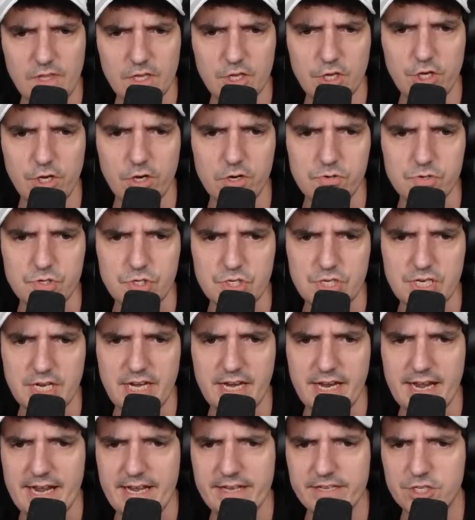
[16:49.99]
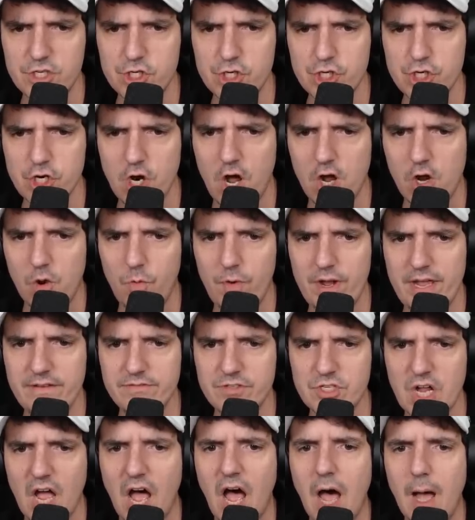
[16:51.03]
Ghost. Enhanced
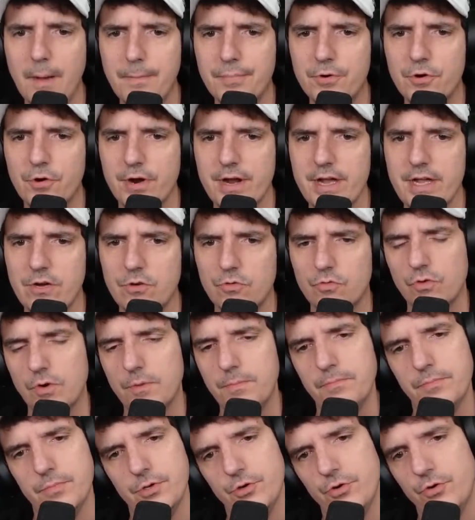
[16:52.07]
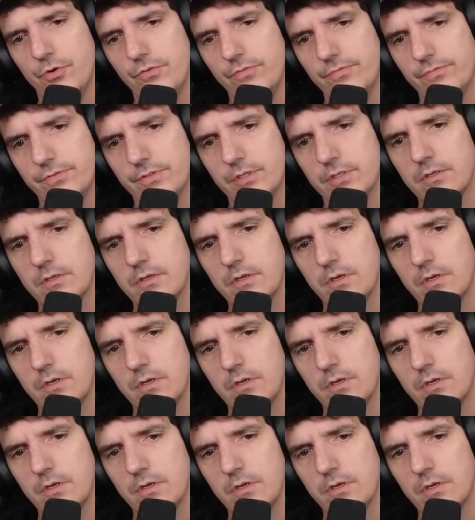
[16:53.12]
Shockwaves upgrade removed.